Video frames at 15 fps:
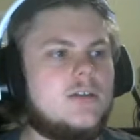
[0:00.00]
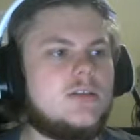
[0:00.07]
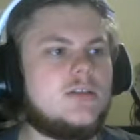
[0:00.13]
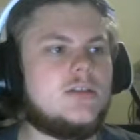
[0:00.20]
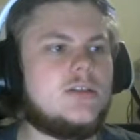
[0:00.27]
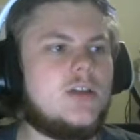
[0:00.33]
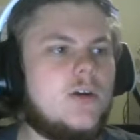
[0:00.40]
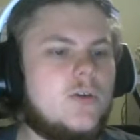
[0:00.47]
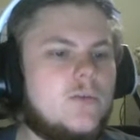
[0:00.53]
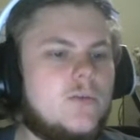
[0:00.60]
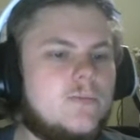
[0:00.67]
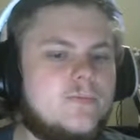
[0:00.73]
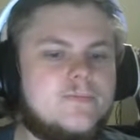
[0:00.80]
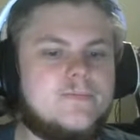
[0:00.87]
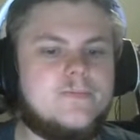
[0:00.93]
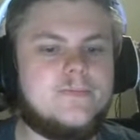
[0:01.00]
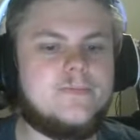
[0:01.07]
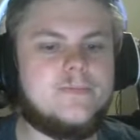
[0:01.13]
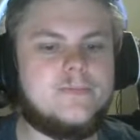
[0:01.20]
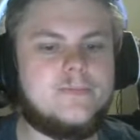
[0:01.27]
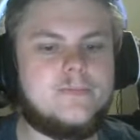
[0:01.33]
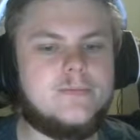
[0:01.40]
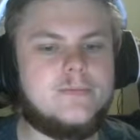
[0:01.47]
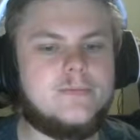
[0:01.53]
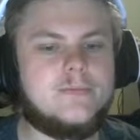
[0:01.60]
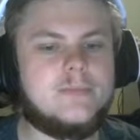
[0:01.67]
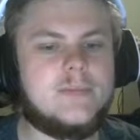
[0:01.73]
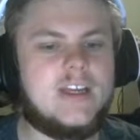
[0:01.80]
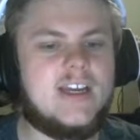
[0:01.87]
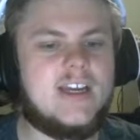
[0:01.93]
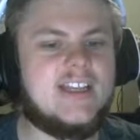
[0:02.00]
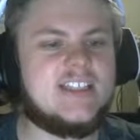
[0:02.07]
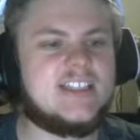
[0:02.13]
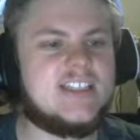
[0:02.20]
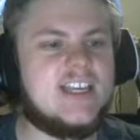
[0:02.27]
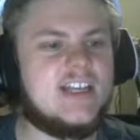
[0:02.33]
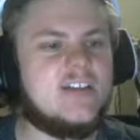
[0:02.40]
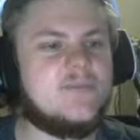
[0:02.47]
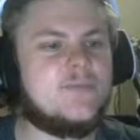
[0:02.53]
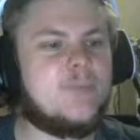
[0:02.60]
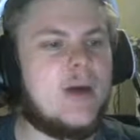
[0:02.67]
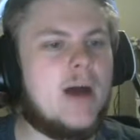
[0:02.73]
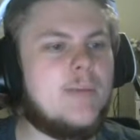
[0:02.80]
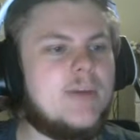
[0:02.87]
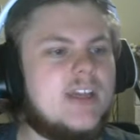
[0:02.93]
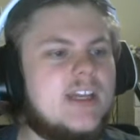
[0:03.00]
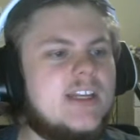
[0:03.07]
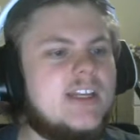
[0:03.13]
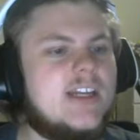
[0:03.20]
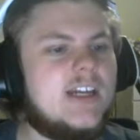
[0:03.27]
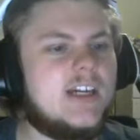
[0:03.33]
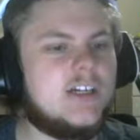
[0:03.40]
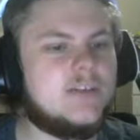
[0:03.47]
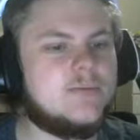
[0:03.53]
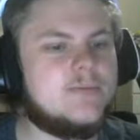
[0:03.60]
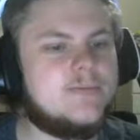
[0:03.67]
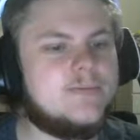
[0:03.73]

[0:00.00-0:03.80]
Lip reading: So, instead of popping in here,